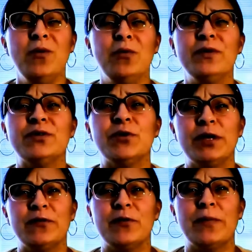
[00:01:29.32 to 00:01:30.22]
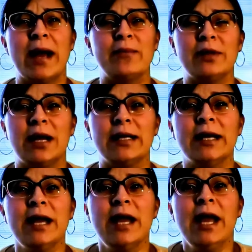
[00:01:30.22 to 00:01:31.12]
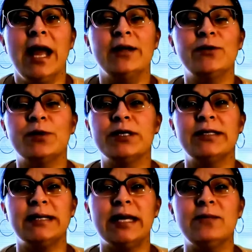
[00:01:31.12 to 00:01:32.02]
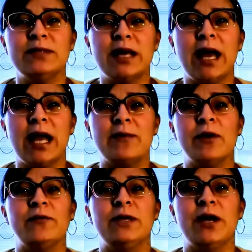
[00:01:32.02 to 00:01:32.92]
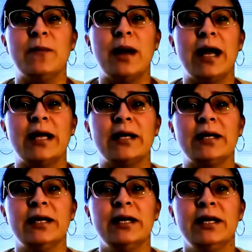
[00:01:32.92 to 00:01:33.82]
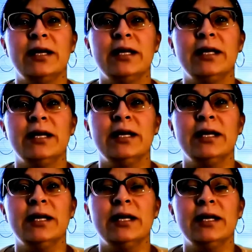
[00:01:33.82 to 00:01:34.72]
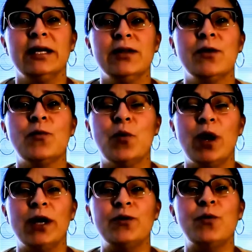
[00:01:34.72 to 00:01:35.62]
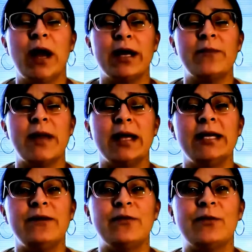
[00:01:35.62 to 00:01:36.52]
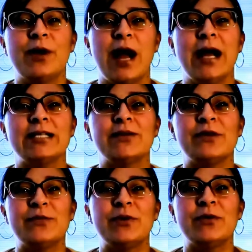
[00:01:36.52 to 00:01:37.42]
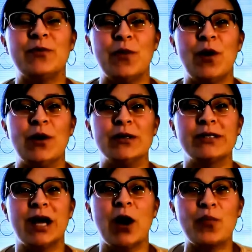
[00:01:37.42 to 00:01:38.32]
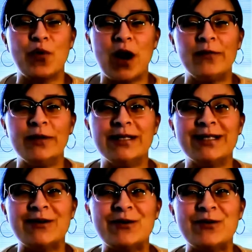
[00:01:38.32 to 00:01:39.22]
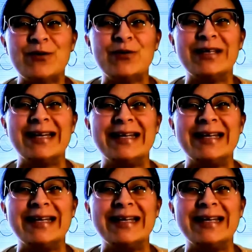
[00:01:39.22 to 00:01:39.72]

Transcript: and were returning from Babylon. And during the same time of Nehemiah, the one who had a mandate from God to rebuild the walls, a prophet whose